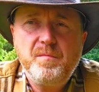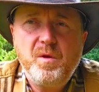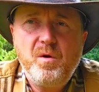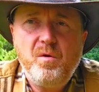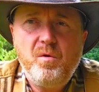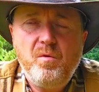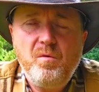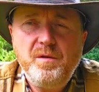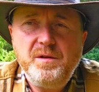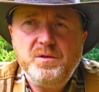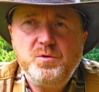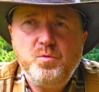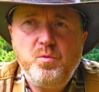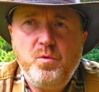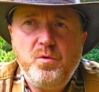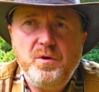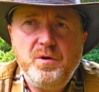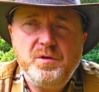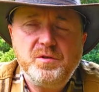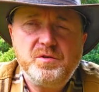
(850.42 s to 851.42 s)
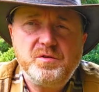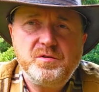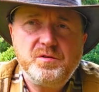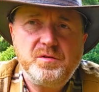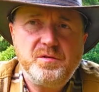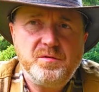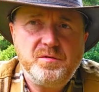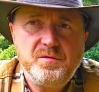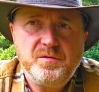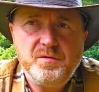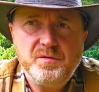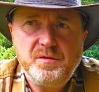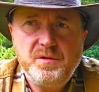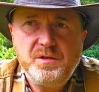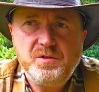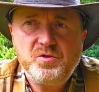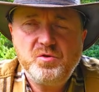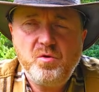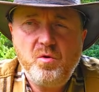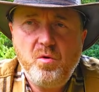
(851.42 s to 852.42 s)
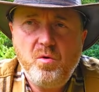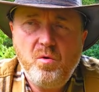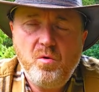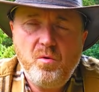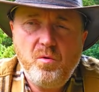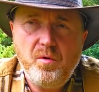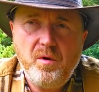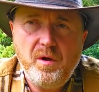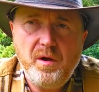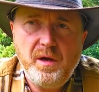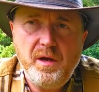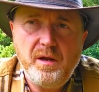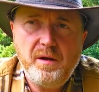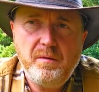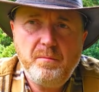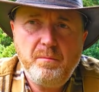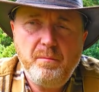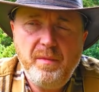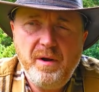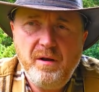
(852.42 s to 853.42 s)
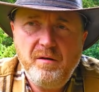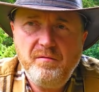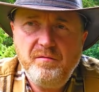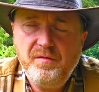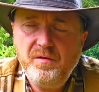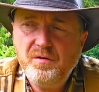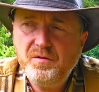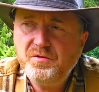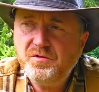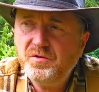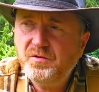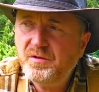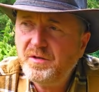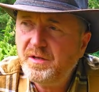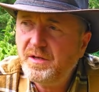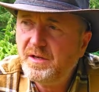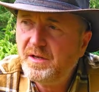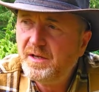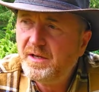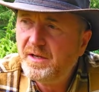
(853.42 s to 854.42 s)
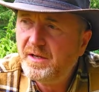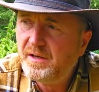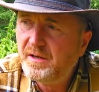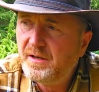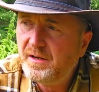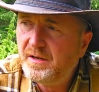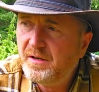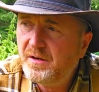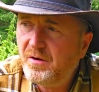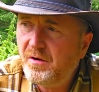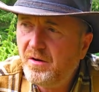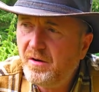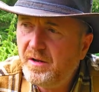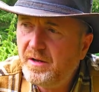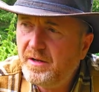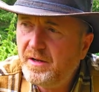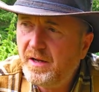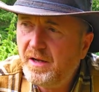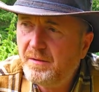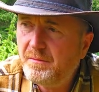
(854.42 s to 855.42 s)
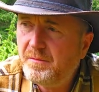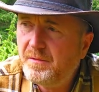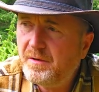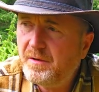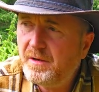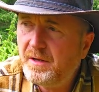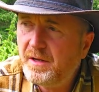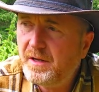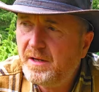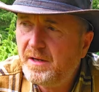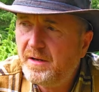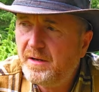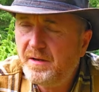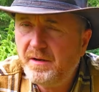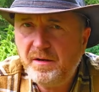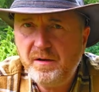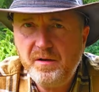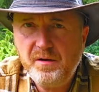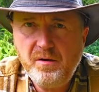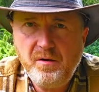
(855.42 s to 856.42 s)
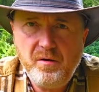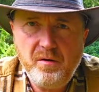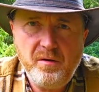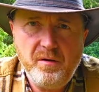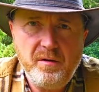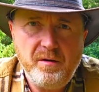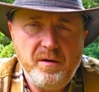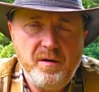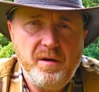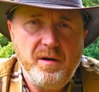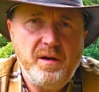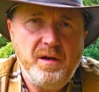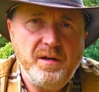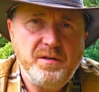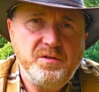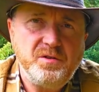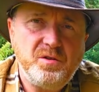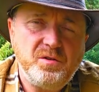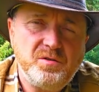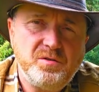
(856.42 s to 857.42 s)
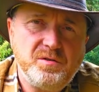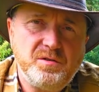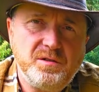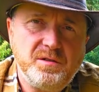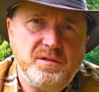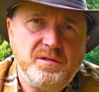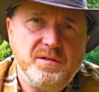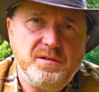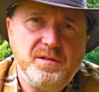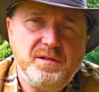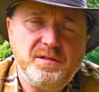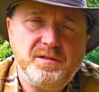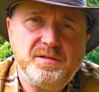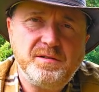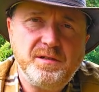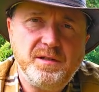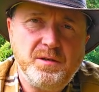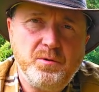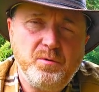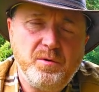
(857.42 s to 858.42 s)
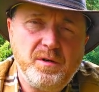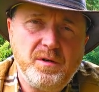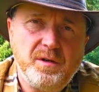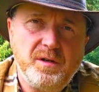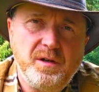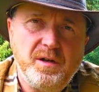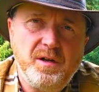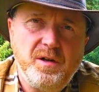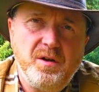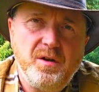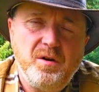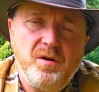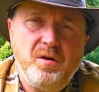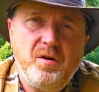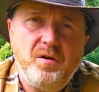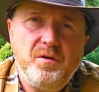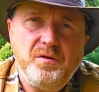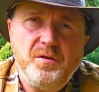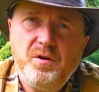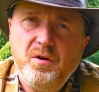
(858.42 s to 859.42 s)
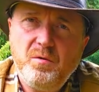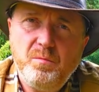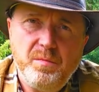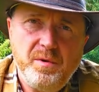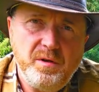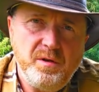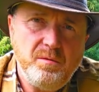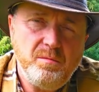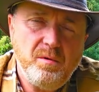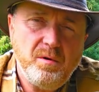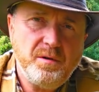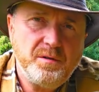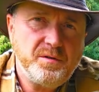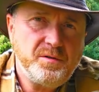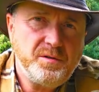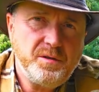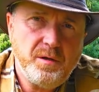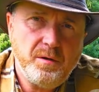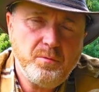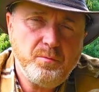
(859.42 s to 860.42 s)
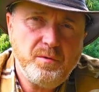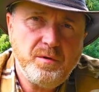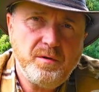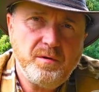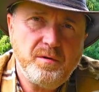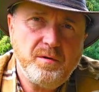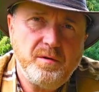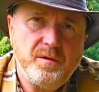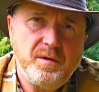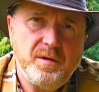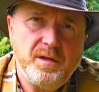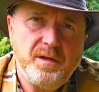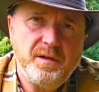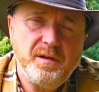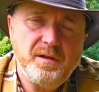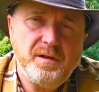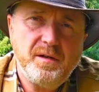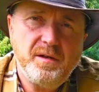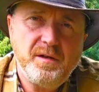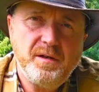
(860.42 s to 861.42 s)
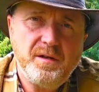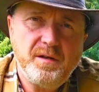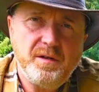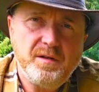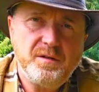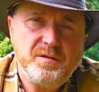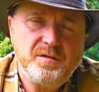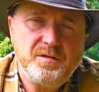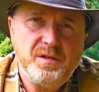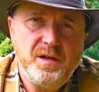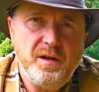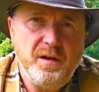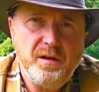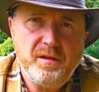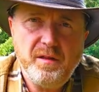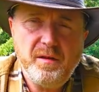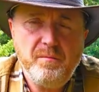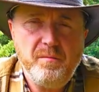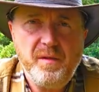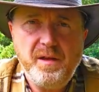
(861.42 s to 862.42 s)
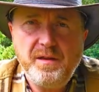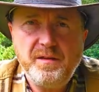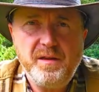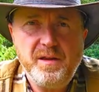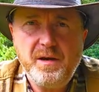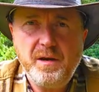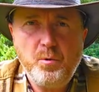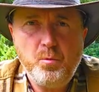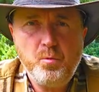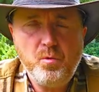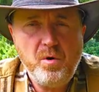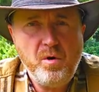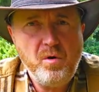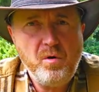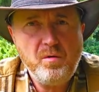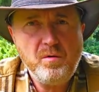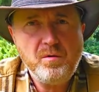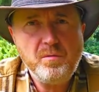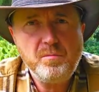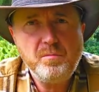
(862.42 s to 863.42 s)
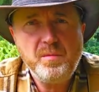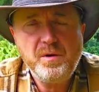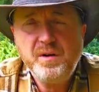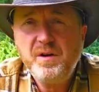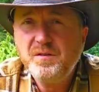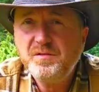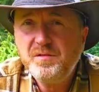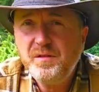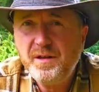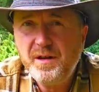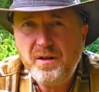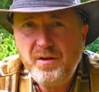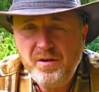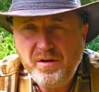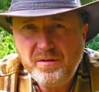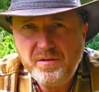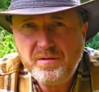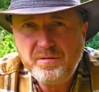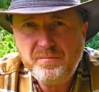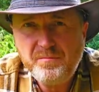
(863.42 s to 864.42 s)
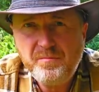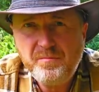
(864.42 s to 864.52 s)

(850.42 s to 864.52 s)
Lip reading: all these words, disorder and malfunctioning and unadapted and unadjusted, etc., on young people and children, and telling them that they are wrong, because they're not.